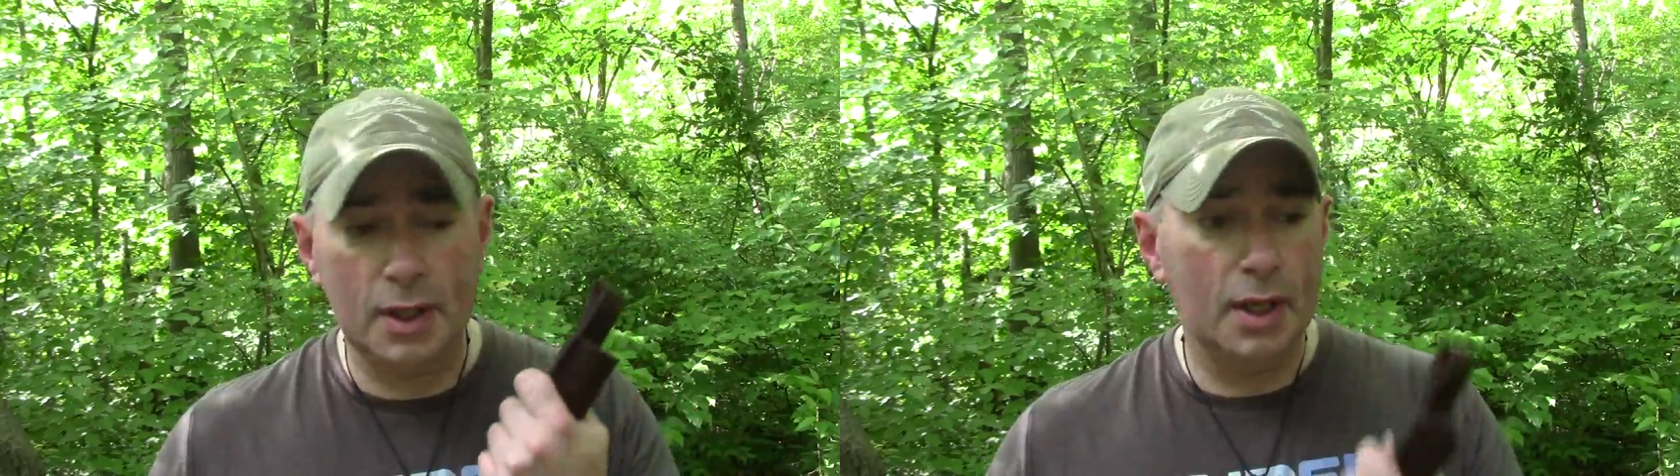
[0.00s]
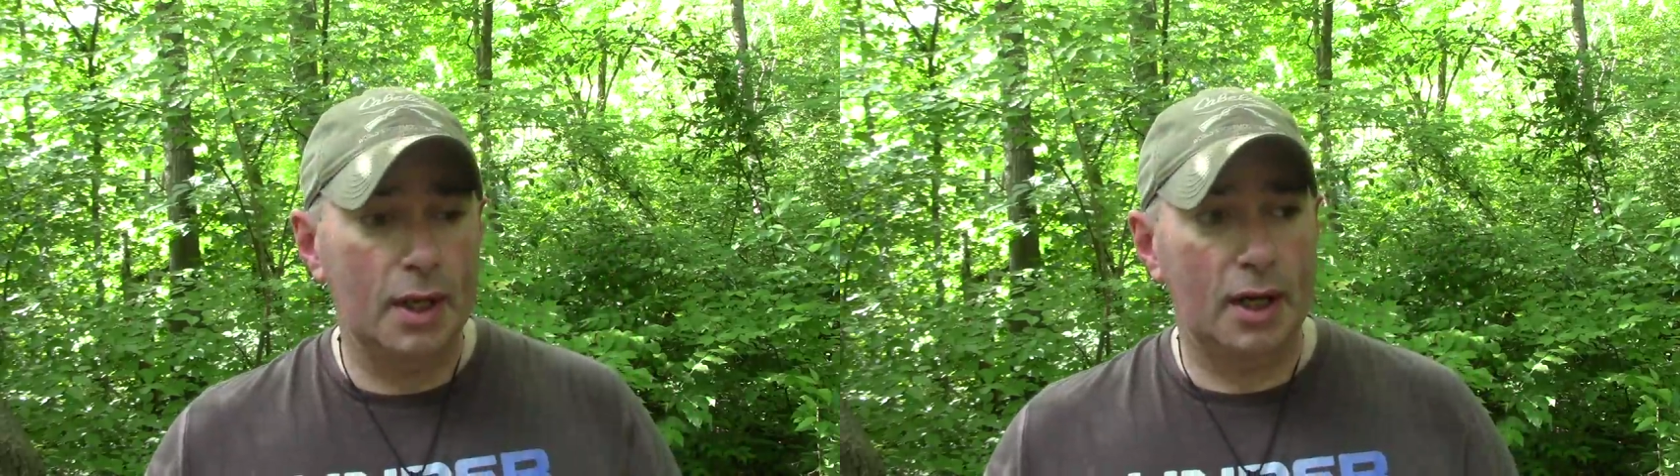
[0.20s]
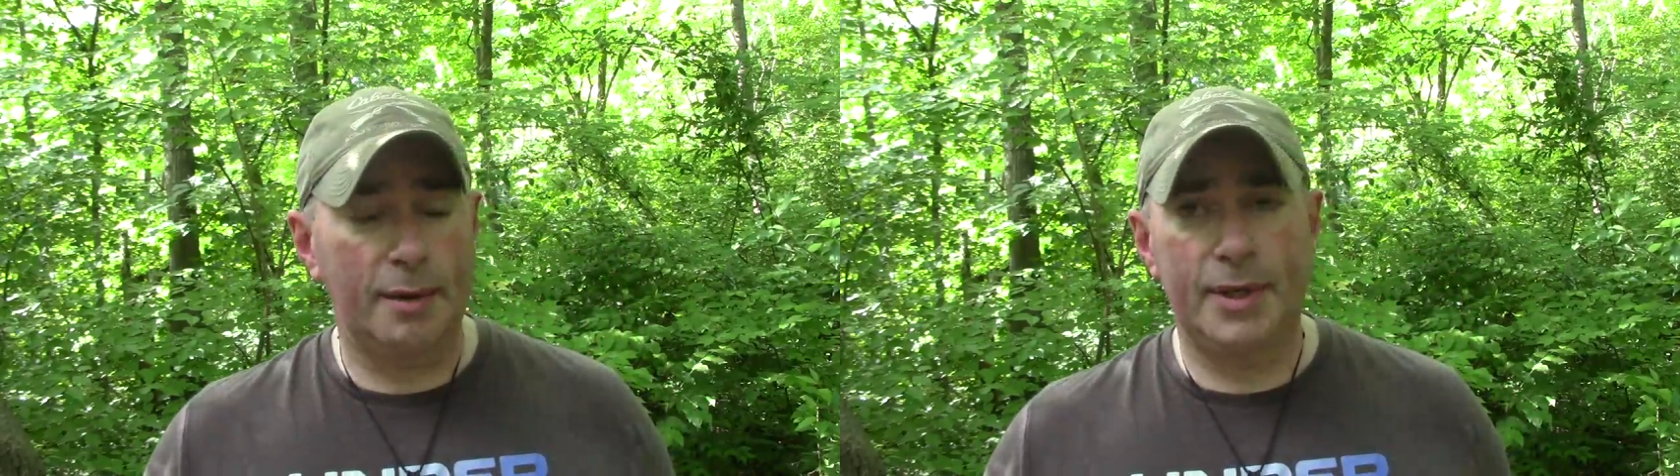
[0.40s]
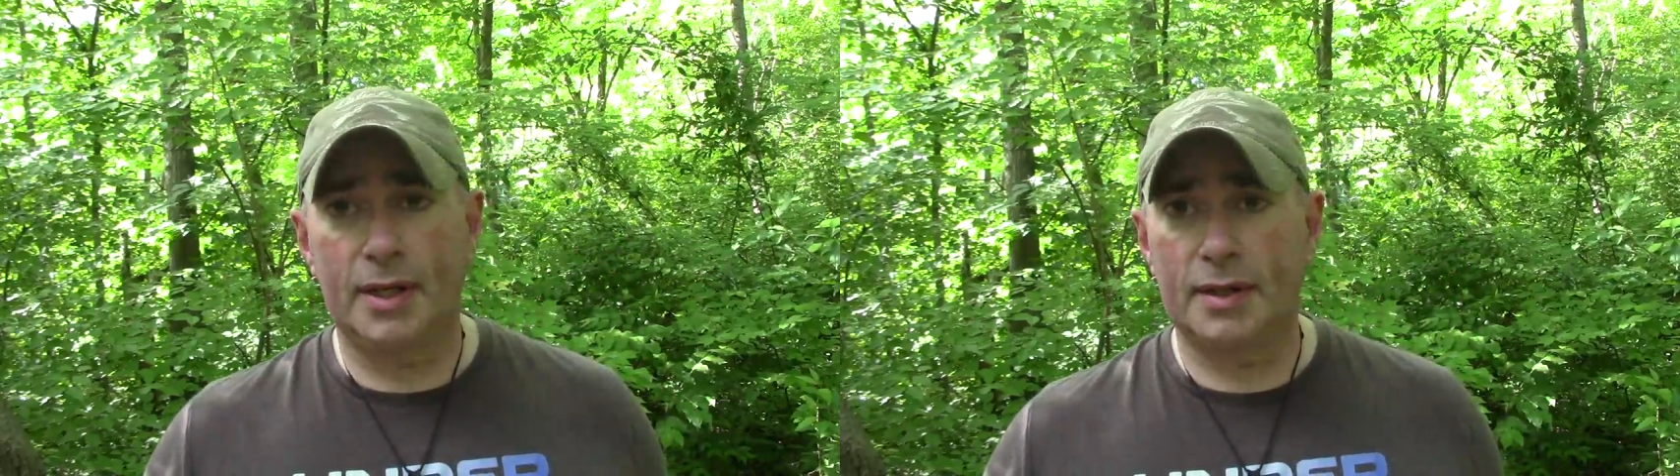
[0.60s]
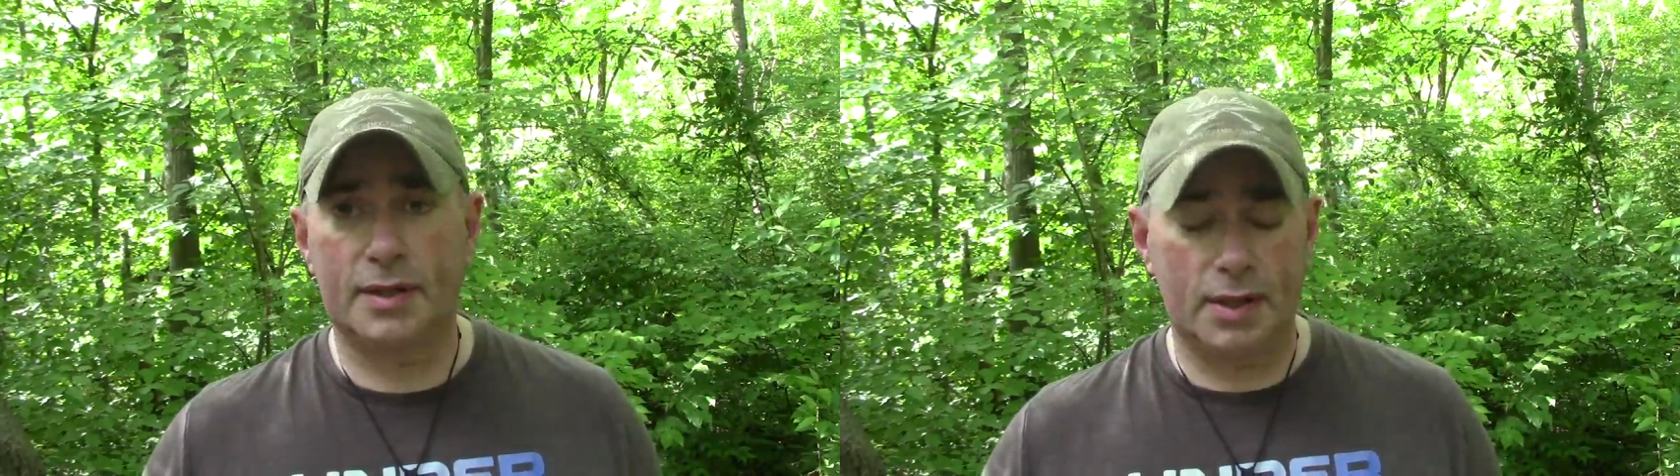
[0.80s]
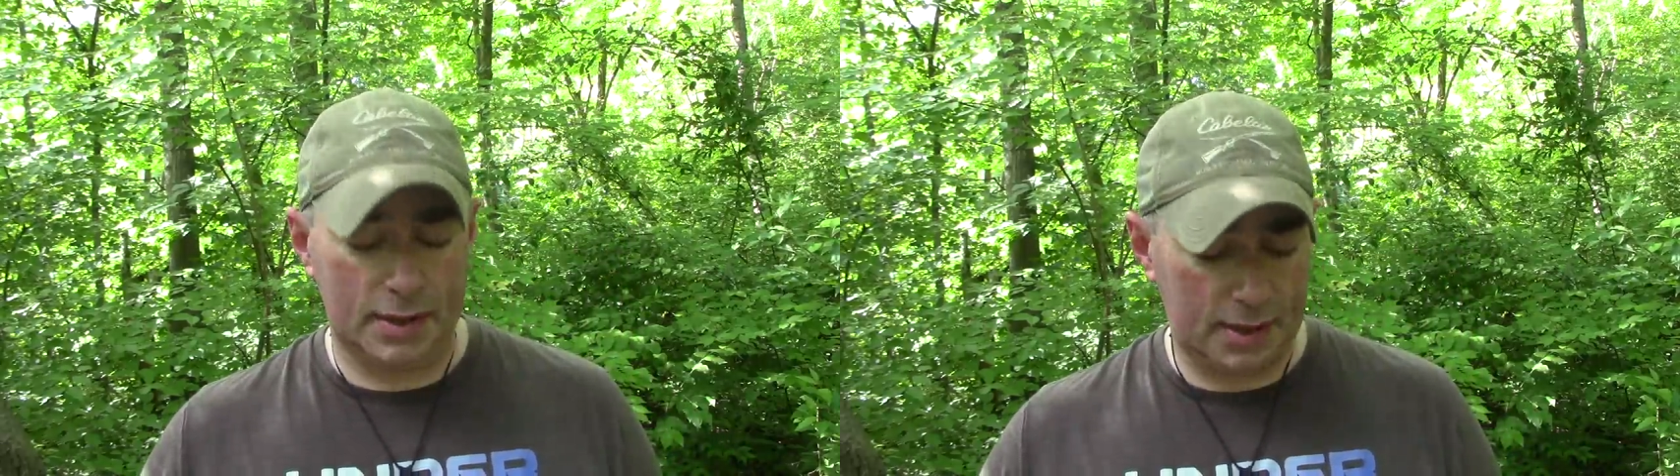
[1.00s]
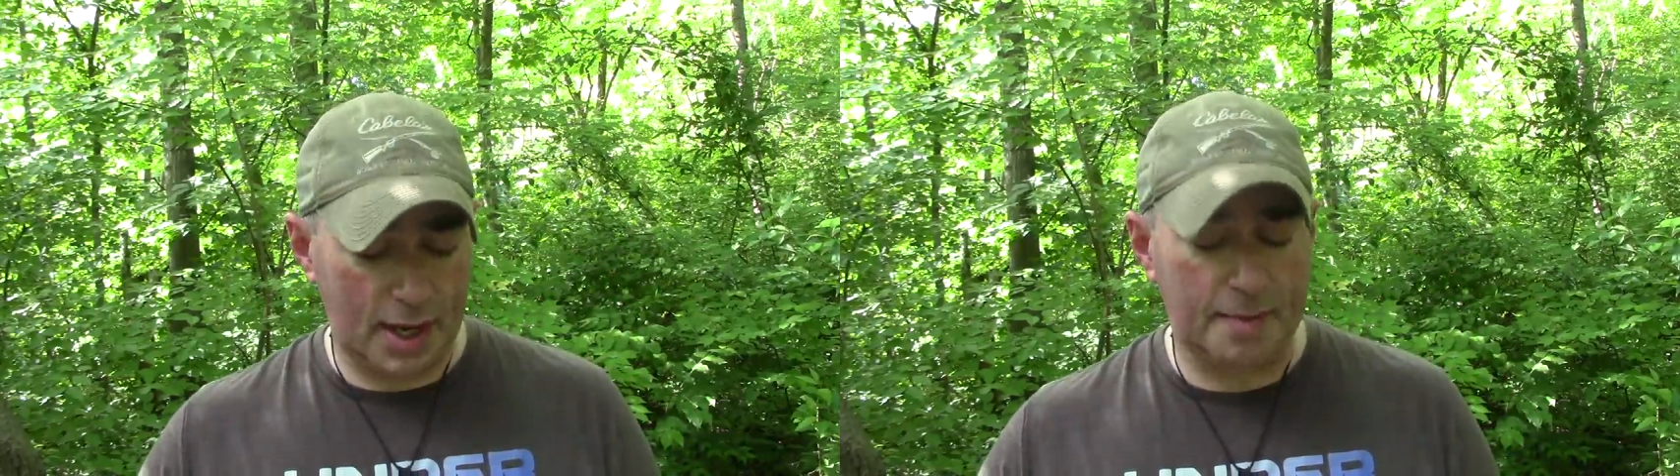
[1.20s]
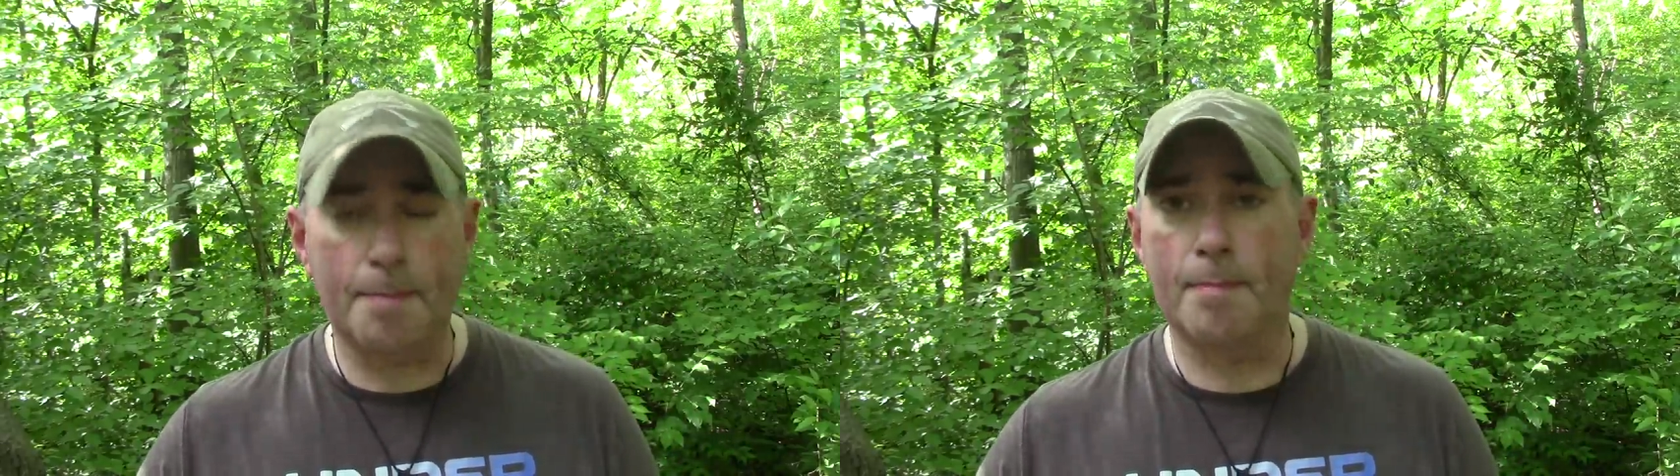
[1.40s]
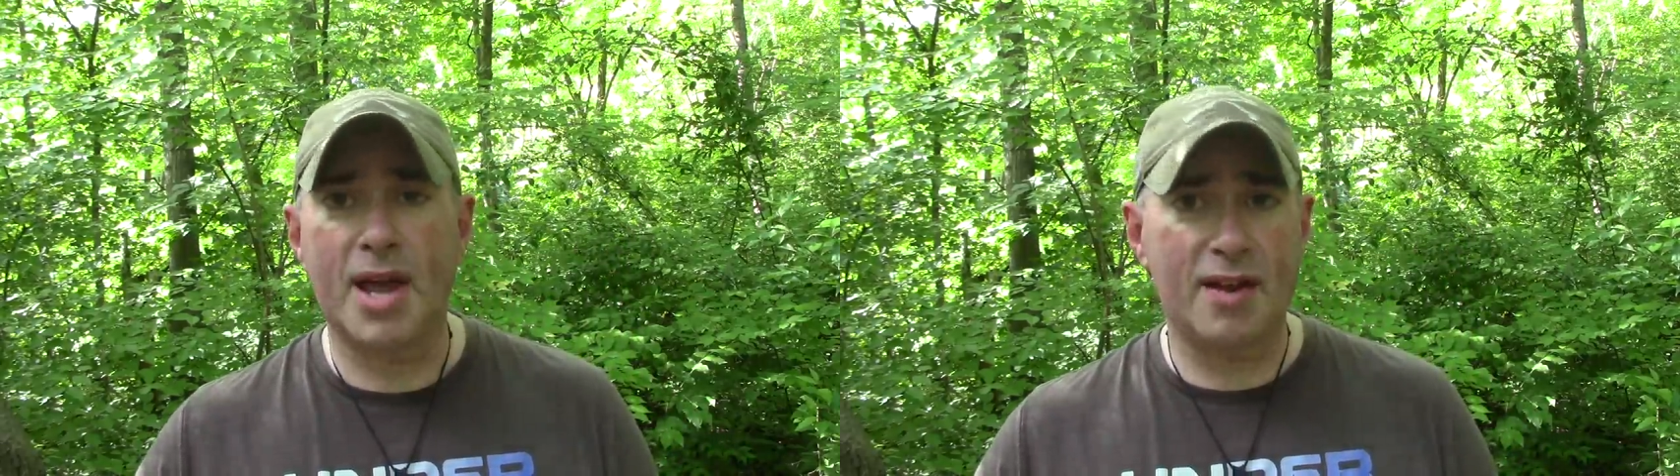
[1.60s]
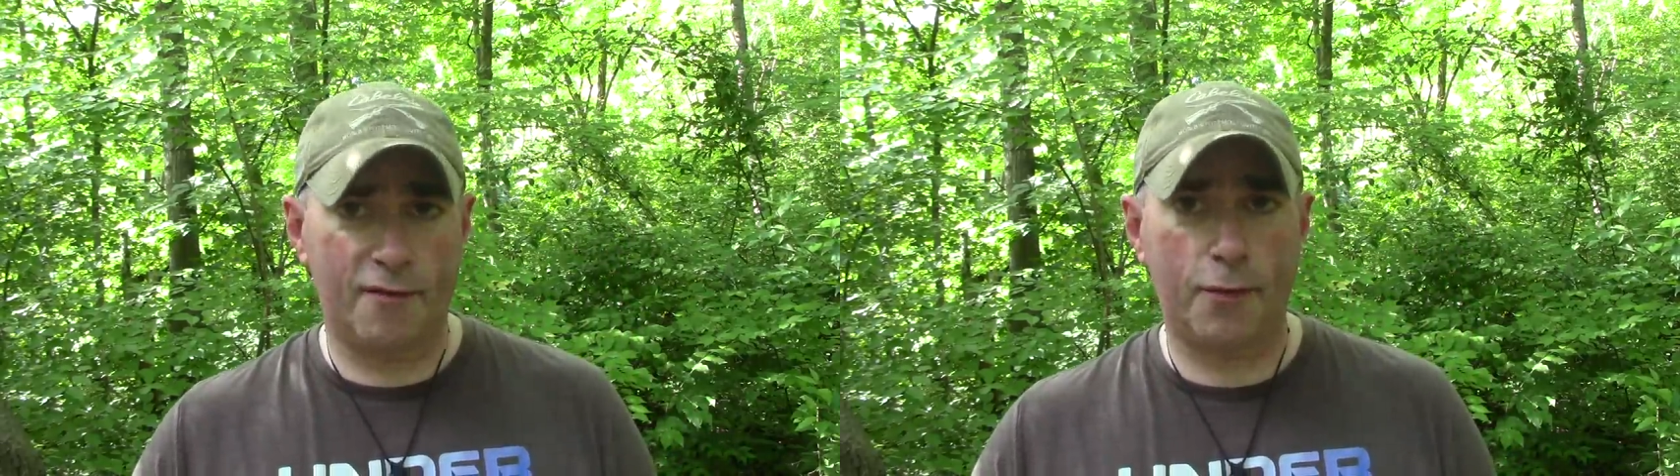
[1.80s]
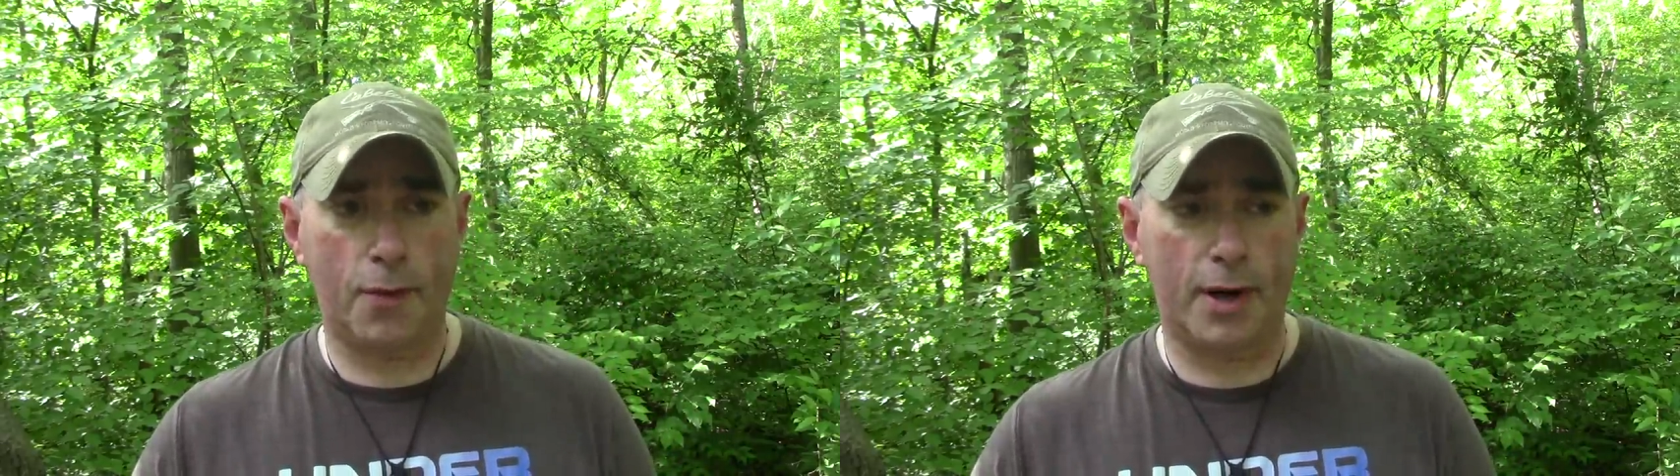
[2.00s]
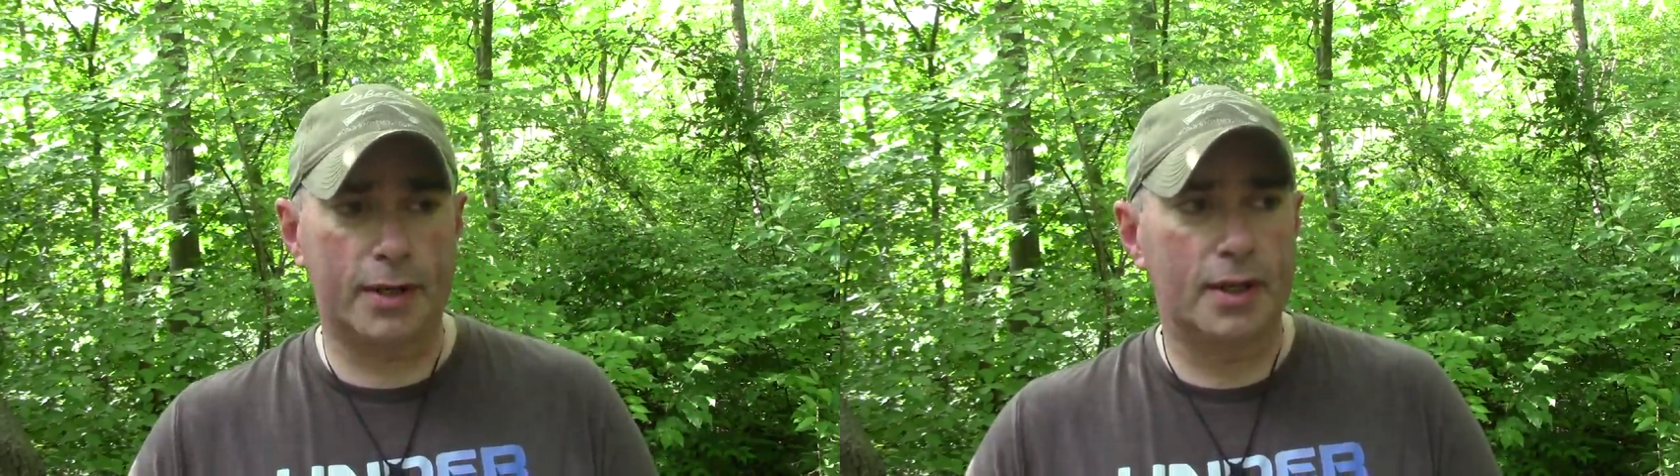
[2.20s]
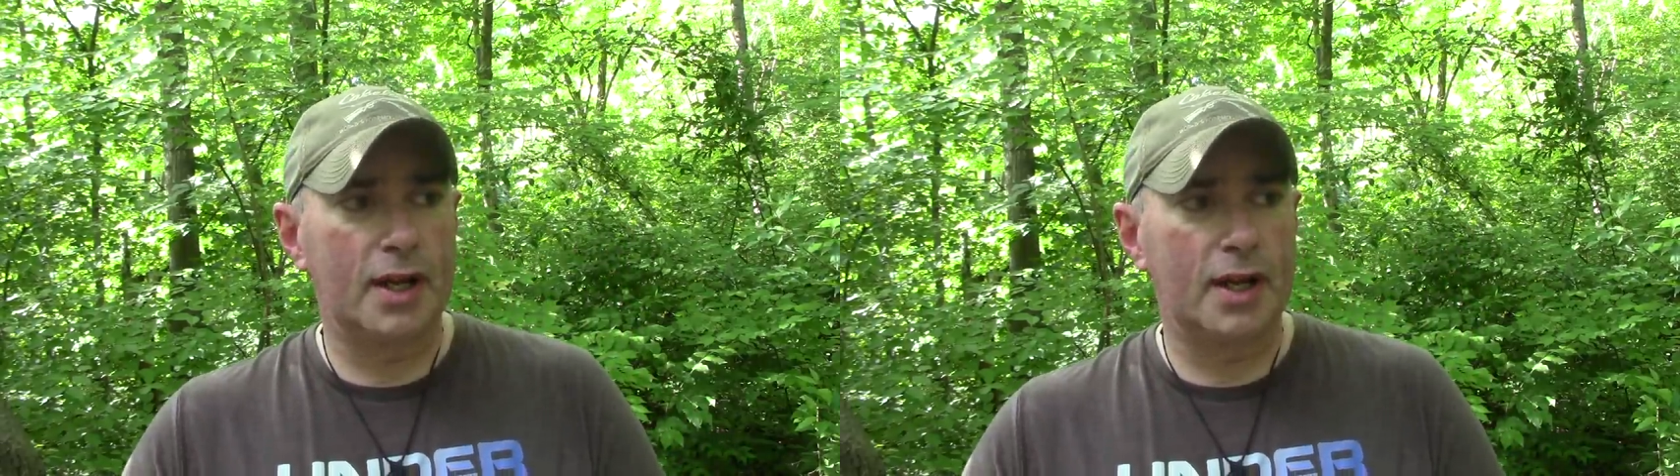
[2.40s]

I mean, it's just like made for it.